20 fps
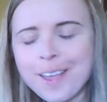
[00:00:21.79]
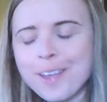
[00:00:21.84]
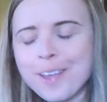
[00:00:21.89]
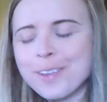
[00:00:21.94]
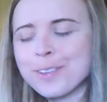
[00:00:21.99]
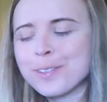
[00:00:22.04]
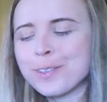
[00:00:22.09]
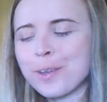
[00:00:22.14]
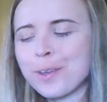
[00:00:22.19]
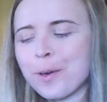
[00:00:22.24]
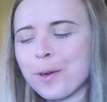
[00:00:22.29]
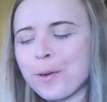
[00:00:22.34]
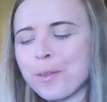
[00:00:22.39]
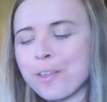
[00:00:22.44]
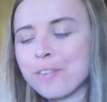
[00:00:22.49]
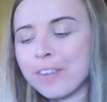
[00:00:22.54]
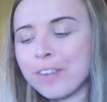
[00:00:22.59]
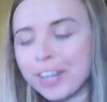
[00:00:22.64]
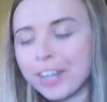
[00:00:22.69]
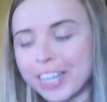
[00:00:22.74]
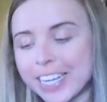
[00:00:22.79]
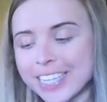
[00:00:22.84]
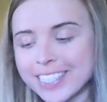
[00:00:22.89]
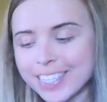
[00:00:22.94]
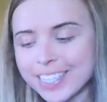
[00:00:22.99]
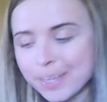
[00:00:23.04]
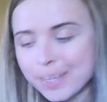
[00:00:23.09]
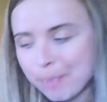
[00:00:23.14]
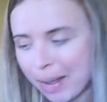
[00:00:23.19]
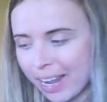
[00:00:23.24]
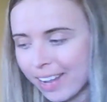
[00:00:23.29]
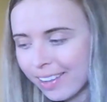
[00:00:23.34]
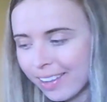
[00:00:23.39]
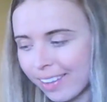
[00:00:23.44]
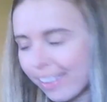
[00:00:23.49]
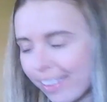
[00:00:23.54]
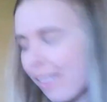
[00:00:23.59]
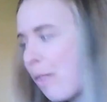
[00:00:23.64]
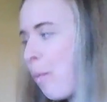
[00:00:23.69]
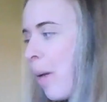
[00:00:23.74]
So they're very easy to
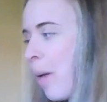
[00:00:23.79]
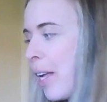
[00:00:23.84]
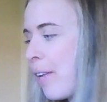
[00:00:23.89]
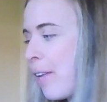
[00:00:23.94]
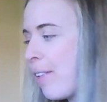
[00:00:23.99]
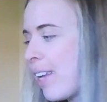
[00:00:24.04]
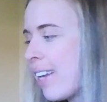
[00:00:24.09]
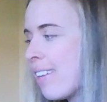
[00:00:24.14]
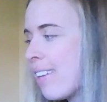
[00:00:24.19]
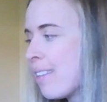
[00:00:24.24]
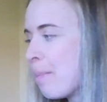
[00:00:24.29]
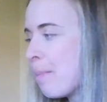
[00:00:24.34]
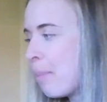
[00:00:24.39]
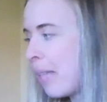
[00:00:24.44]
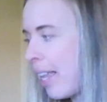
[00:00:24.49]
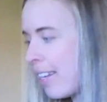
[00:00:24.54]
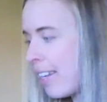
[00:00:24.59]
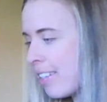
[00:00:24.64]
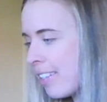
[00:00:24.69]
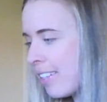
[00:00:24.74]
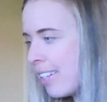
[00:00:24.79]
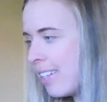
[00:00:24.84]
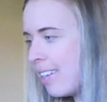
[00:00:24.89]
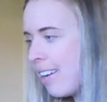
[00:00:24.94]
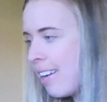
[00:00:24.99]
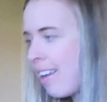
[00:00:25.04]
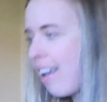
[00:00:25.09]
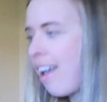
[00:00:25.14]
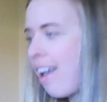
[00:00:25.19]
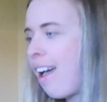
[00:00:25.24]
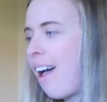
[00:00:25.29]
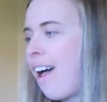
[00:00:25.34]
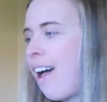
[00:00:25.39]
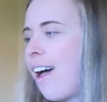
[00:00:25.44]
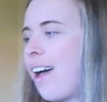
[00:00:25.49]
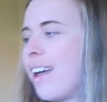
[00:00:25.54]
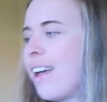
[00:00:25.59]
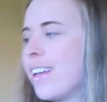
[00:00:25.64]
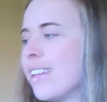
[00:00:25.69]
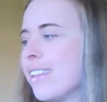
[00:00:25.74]
make. What you need is a blender,
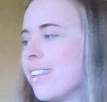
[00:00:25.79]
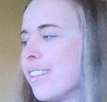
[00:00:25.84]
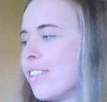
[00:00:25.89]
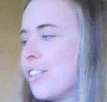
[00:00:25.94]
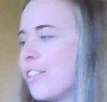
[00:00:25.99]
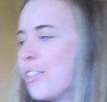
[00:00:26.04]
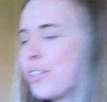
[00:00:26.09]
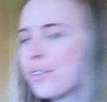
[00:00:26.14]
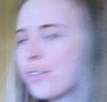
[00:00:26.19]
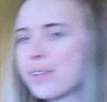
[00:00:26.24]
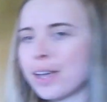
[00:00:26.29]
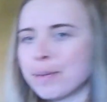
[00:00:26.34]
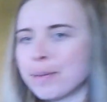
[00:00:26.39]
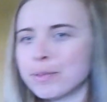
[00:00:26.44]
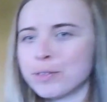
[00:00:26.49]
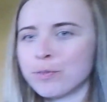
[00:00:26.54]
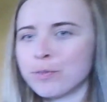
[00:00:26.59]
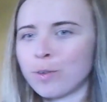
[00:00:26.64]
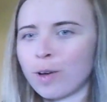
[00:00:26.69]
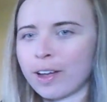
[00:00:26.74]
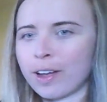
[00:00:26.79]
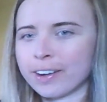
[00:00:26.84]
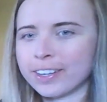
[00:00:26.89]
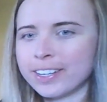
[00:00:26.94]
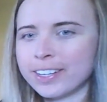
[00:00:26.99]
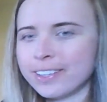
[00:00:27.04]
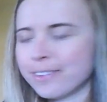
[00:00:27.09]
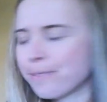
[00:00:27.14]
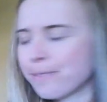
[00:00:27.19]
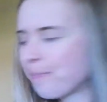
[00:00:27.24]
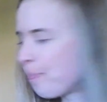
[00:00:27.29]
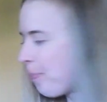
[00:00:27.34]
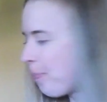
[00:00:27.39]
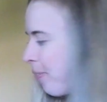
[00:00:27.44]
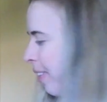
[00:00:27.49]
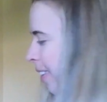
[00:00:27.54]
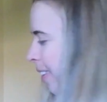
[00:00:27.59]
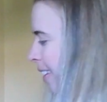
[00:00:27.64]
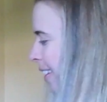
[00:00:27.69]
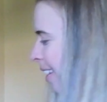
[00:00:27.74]
2 cups of water,
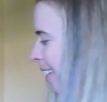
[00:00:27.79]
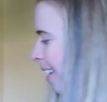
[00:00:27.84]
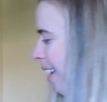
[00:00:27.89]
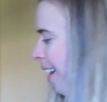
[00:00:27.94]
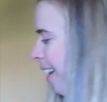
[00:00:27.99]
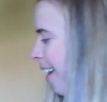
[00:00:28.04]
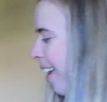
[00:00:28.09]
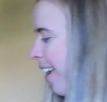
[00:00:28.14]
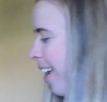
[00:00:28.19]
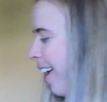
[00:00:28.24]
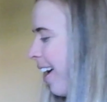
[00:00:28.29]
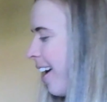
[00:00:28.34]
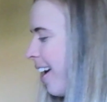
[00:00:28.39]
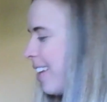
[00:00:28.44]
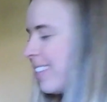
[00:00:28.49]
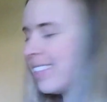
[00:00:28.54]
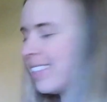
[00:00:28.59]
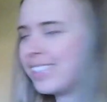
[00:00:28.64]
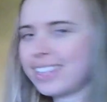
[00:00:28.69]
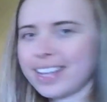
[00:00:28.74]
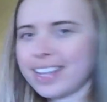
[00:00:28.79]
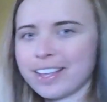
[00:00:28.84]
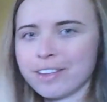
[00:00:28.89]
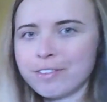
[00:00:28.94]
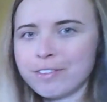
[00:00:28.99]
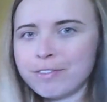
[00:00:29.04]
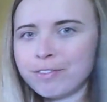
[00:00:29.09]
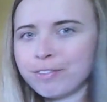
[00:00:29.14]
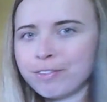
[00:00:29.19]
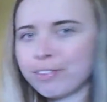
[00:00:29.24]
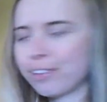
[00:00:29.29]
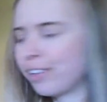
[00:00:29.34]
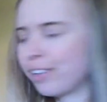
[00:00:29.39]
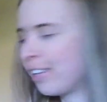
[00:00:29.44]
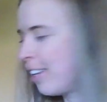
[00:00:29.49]
a sieve,